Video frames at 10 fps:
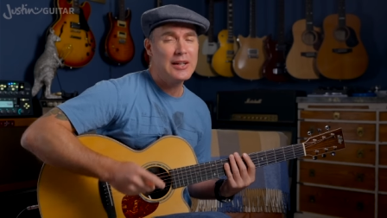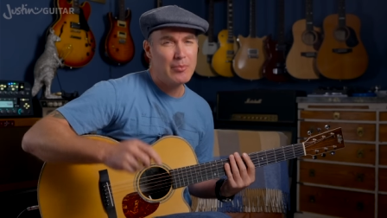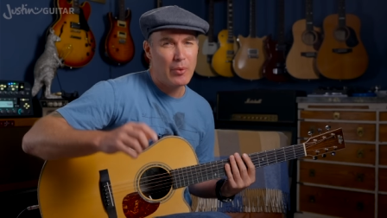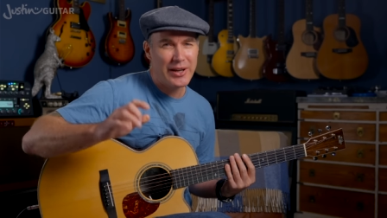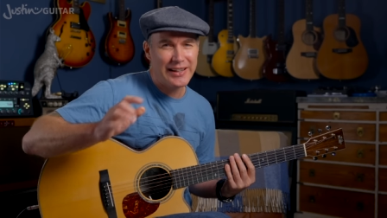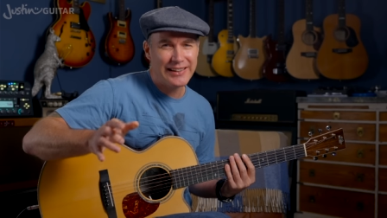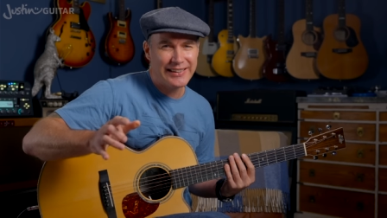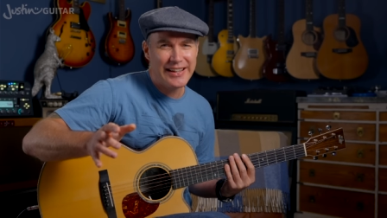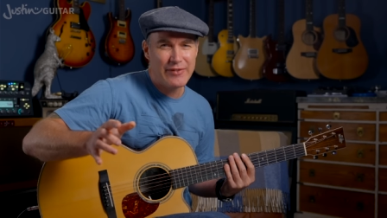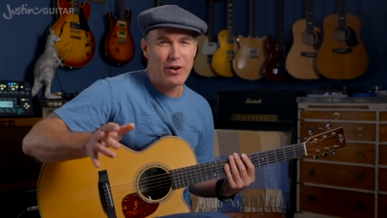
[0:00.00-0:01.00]
But we're going to
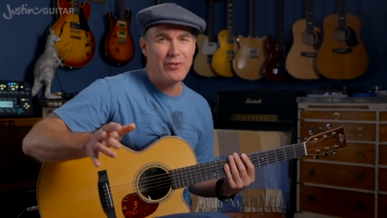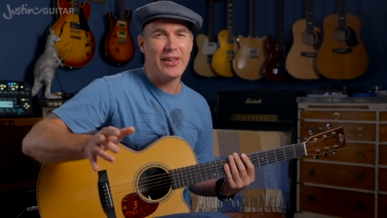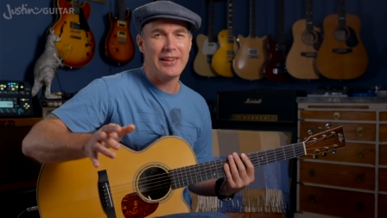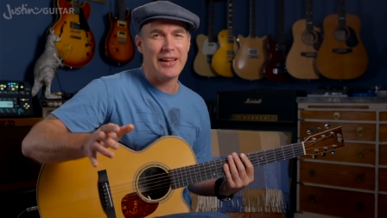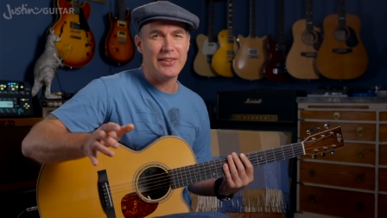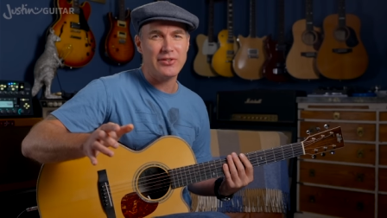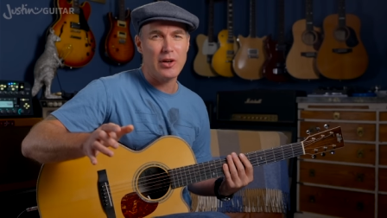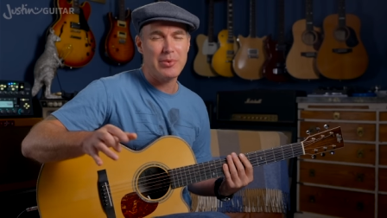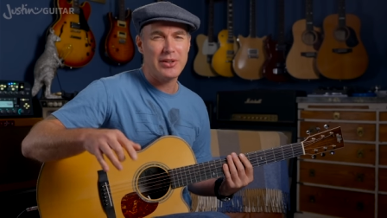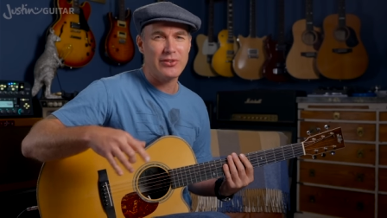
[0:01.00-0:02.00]
leave off that last
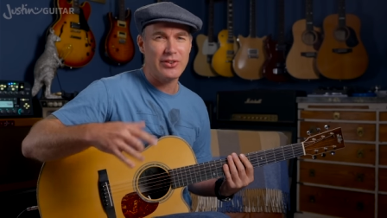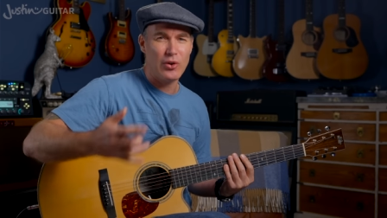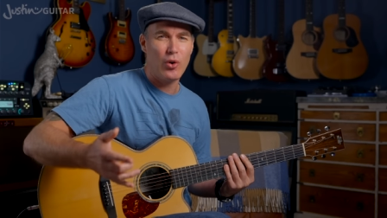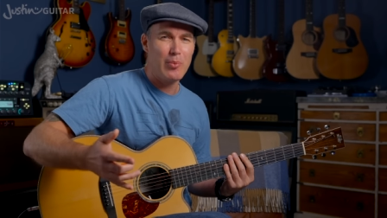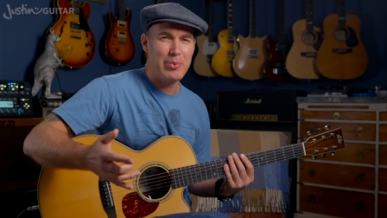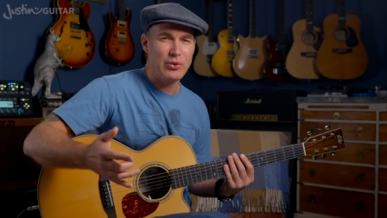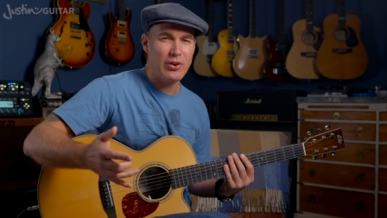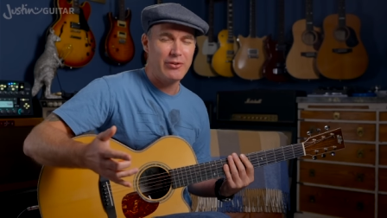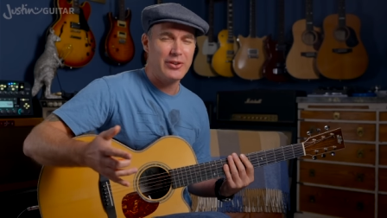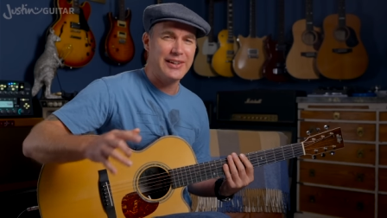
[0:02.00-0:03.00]
note because the chord built
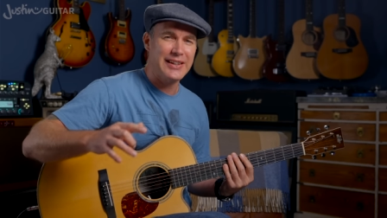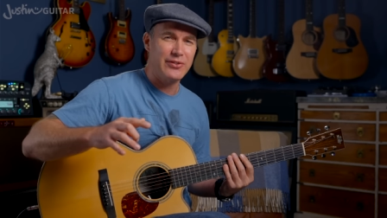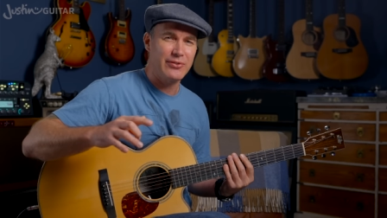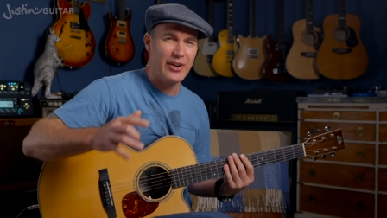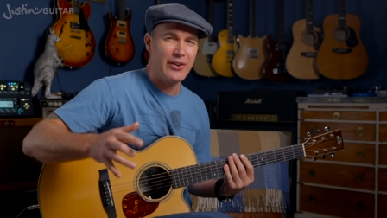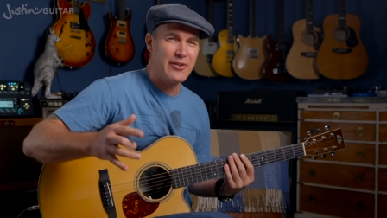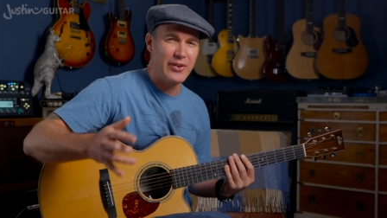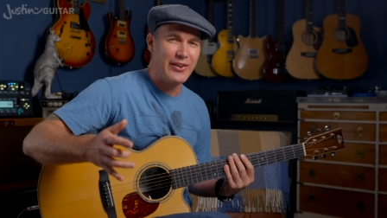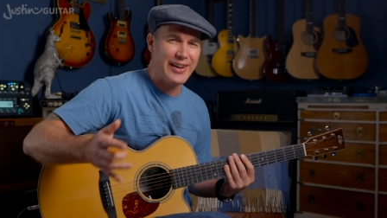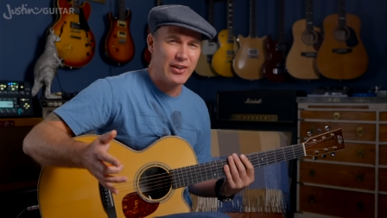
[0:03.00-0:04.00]
off it is very,
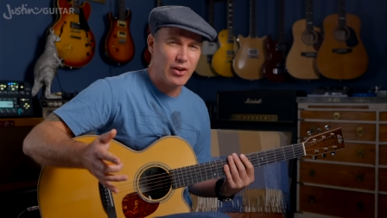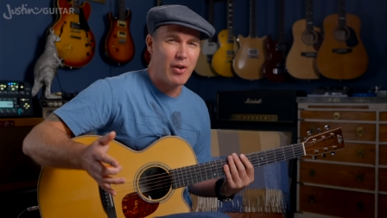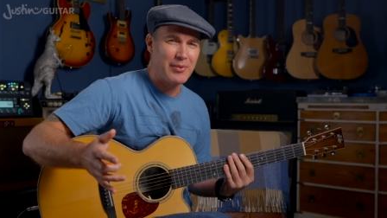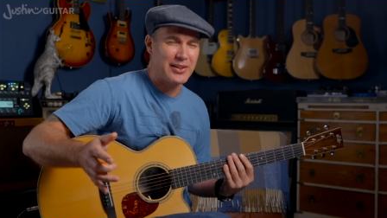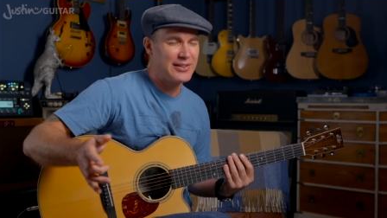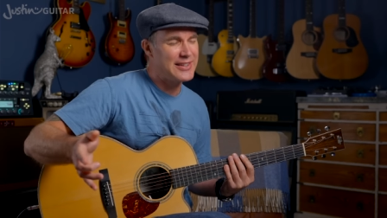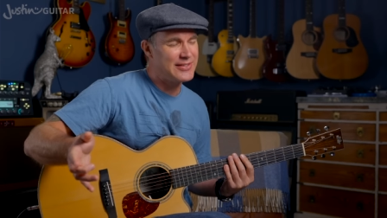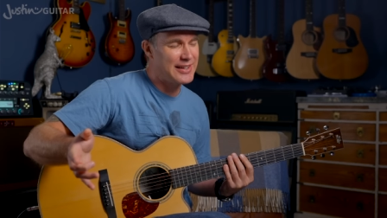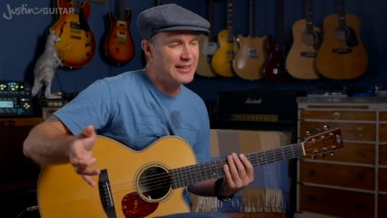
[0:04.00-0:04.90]
very uncommon, at least